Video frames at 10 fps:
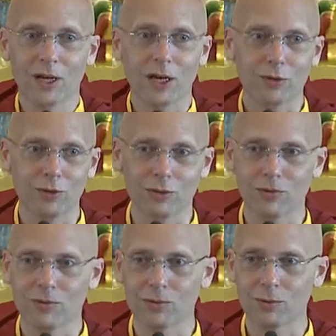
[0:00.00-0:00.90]
excellent
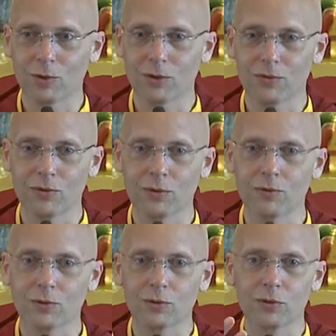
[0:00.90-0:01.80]
food, wonderful
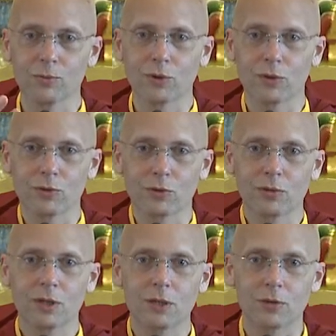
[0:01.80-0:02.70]
food, good person who
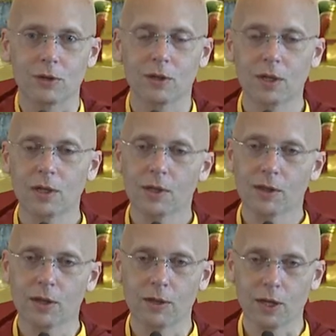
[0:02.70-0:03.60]
needs it,
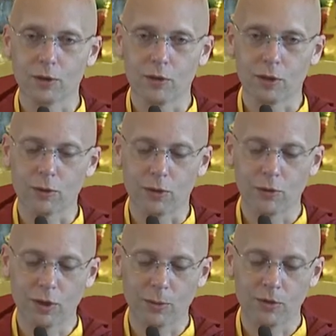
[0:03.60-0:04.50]
and that's
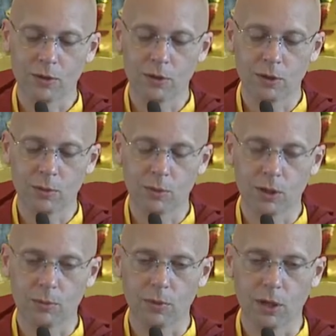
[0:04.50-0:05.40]
conception. Then you
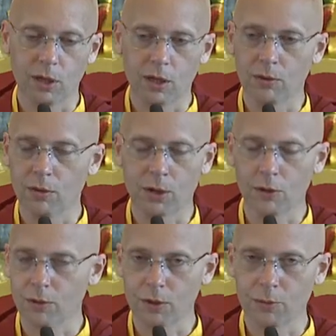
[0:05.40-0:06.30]
might then all
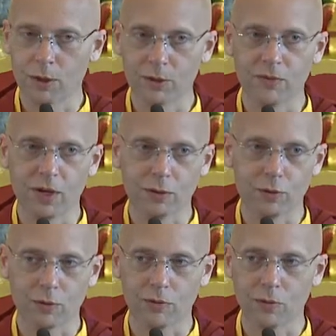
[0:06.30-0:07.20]
the other mental
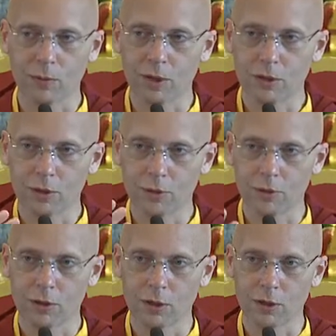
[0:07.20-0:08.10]
factors are in formations,
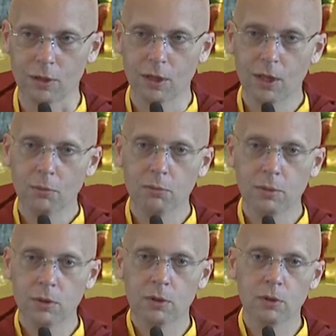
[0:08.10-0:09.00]
and then the
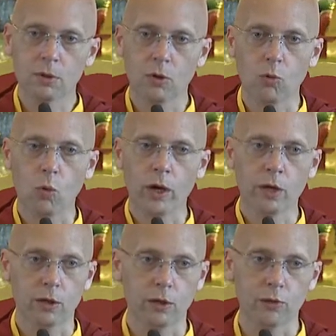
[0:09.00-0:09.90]
mere
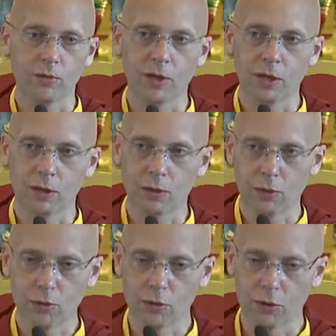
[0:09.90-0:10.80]
awareness of that
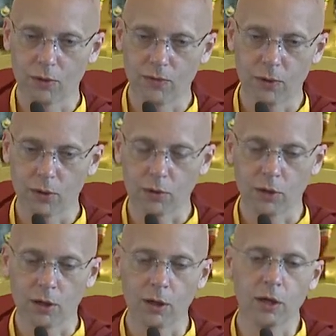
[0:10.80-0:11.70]
is the 5th
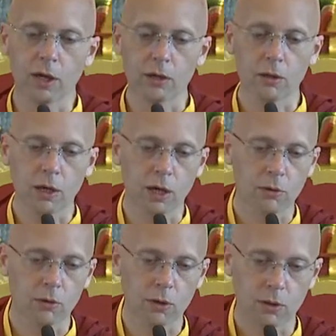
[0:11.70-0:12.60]

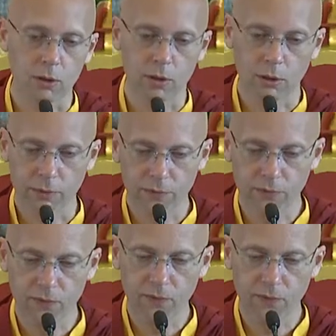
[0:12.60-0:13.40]
aggregate of